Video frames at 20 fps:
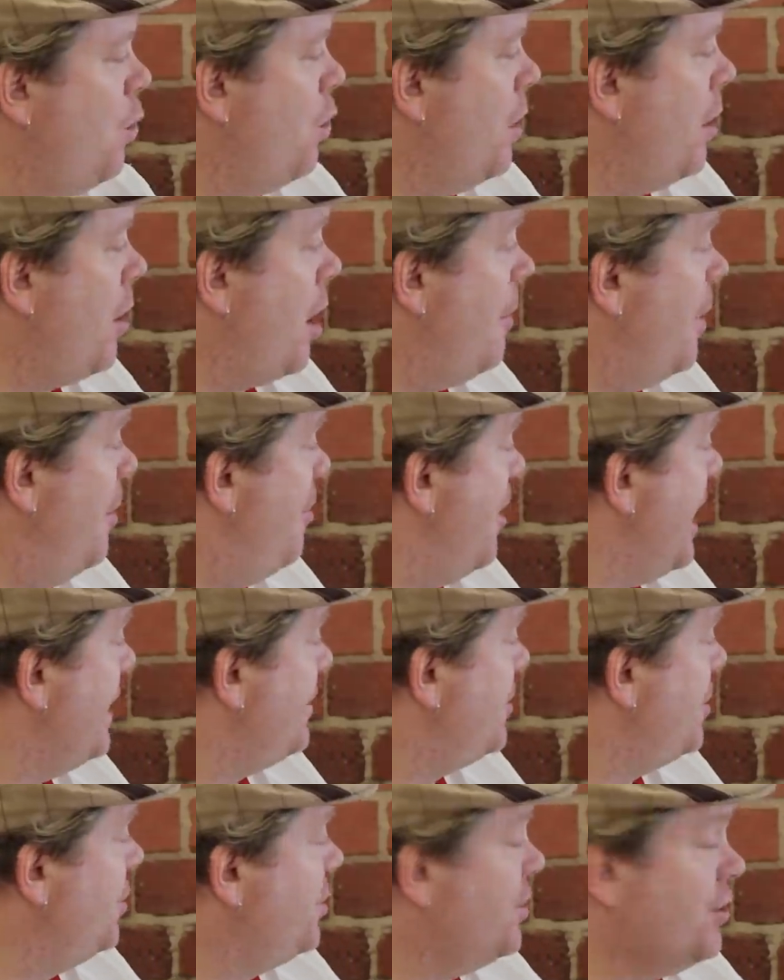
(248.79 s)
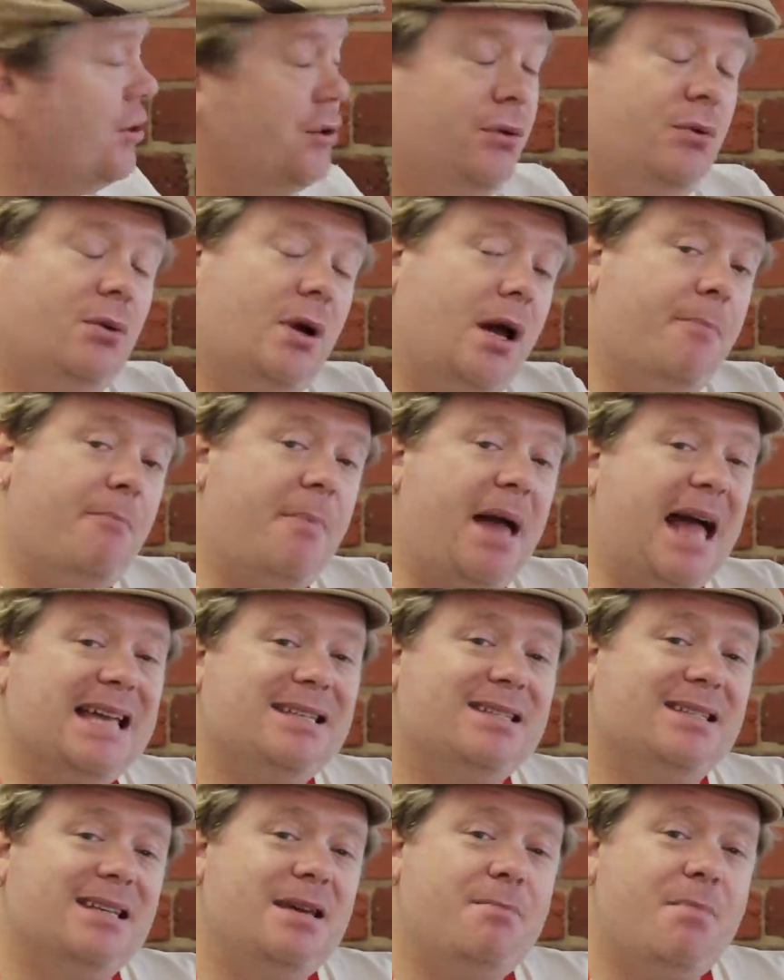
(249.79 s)
where I'm about to do a
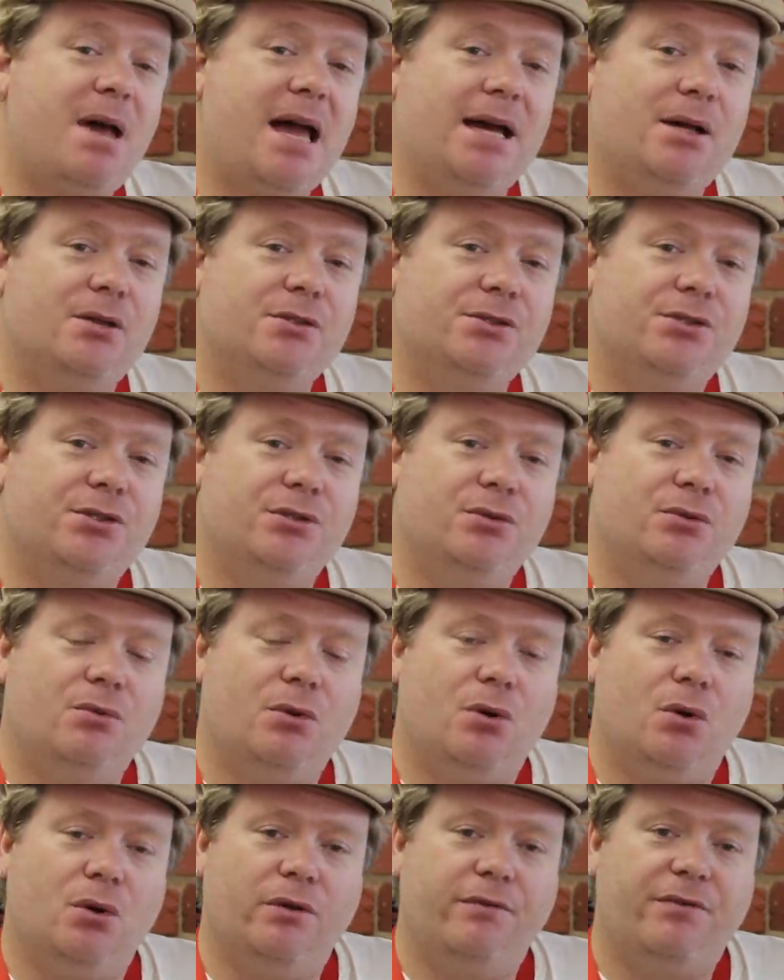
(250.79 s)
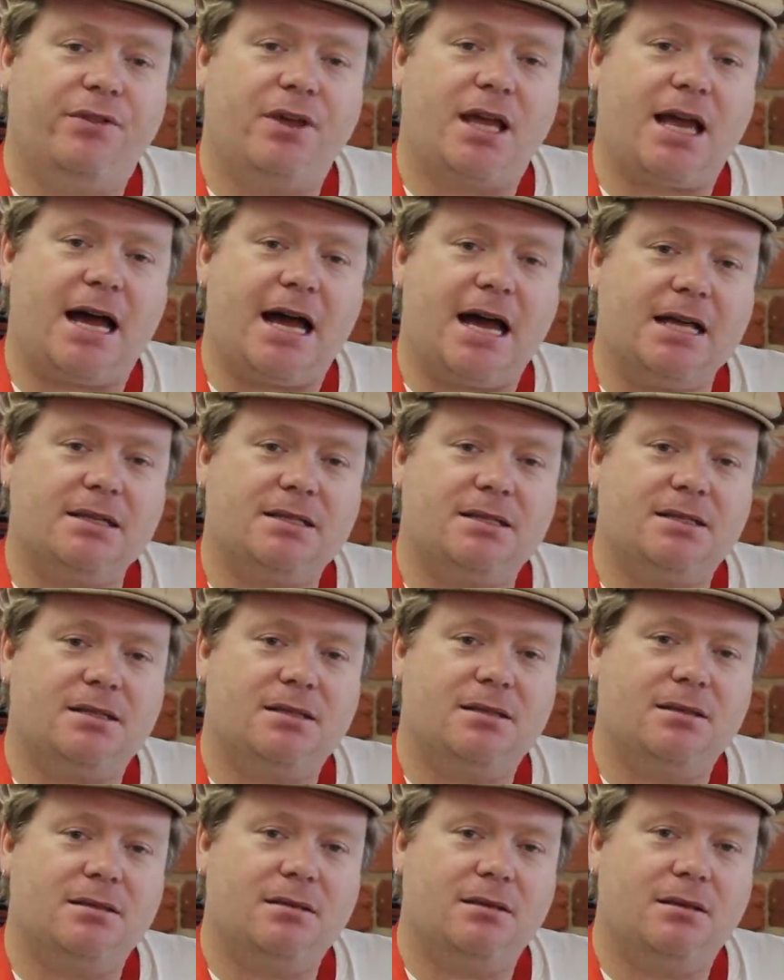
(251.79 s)
mass email to all of the
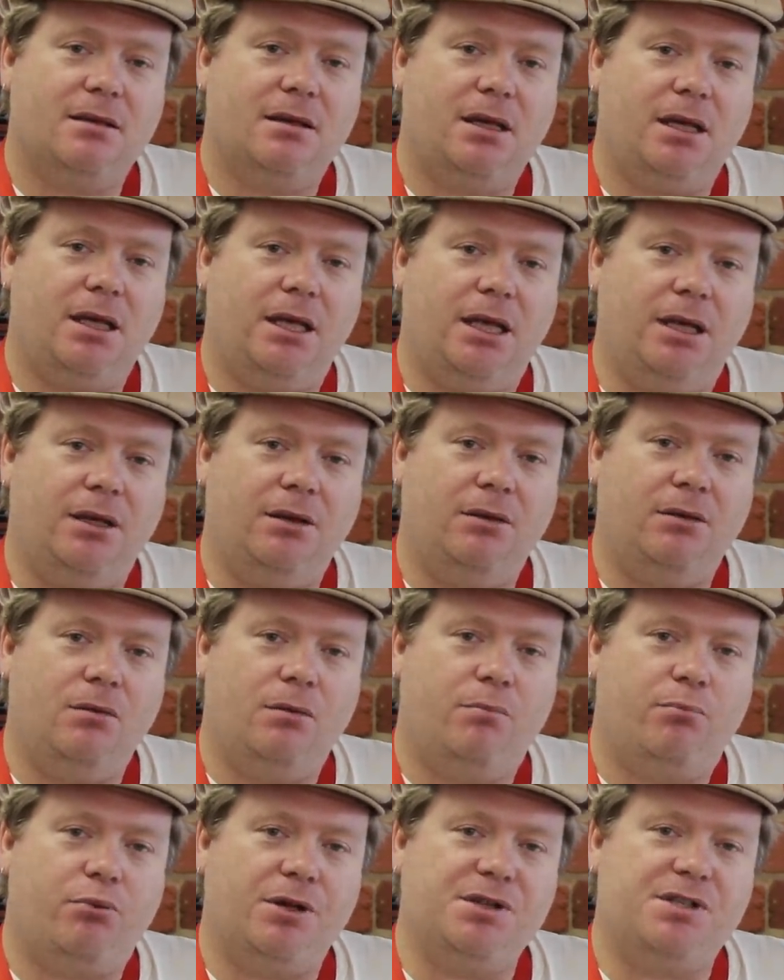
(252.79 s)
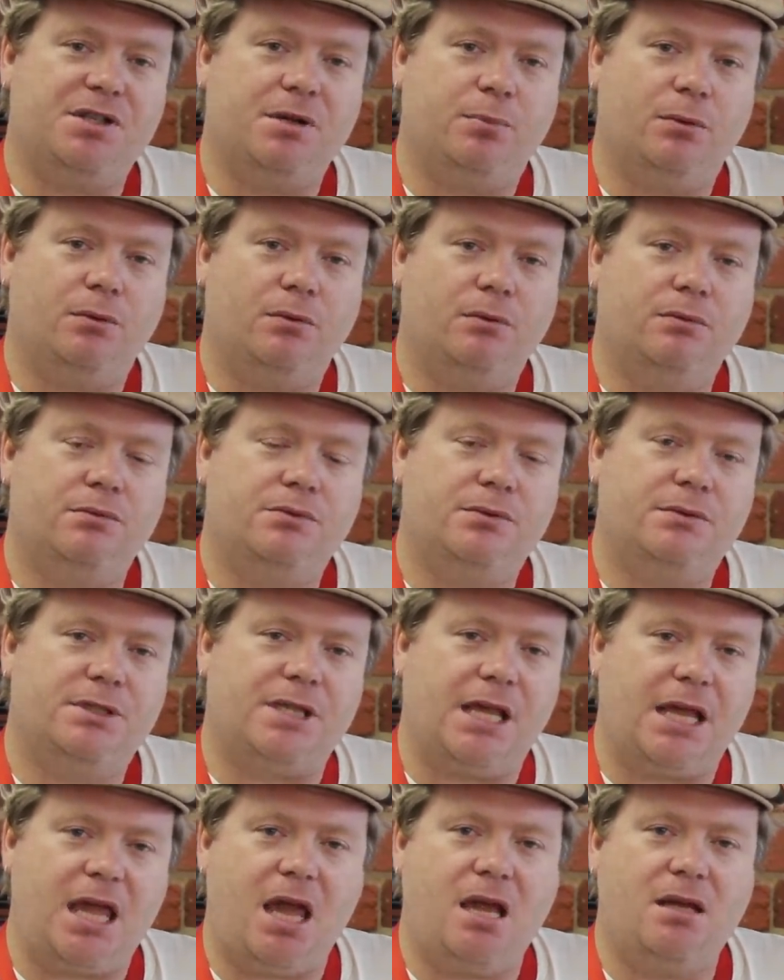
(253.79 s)
cast in principal
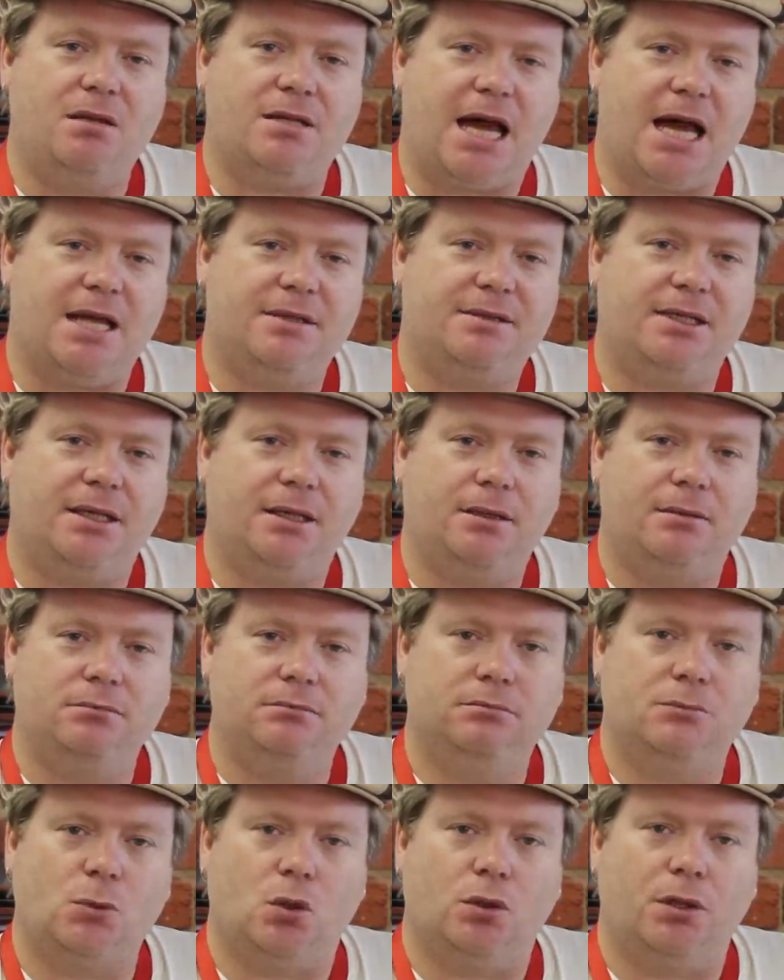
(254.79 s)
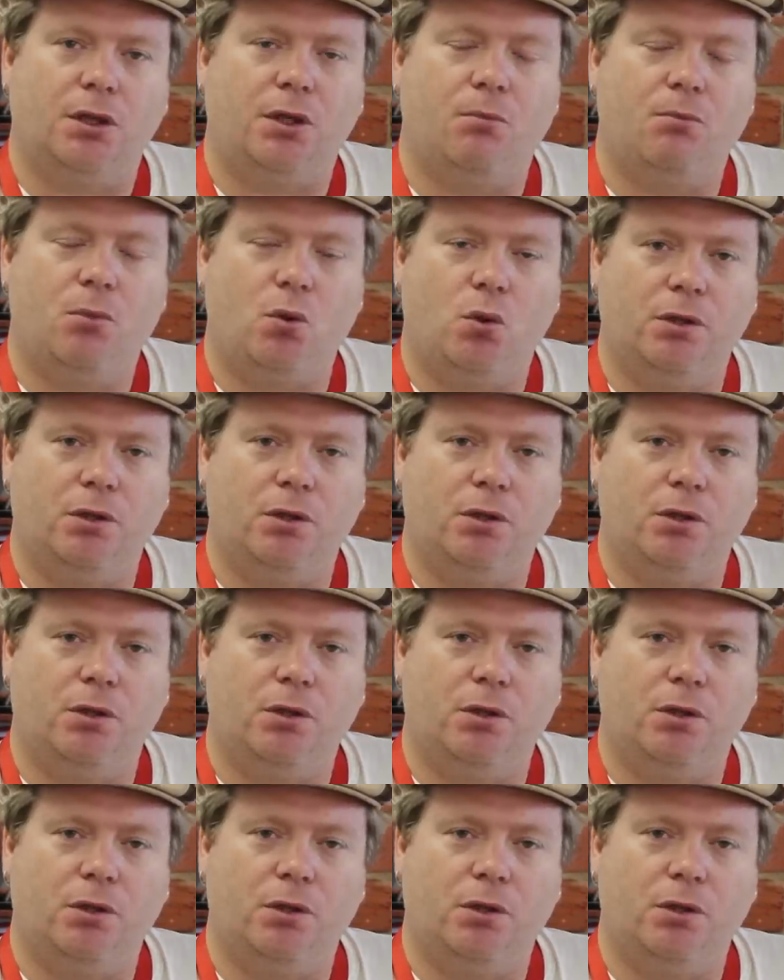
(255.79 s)
singing, dancing, all the,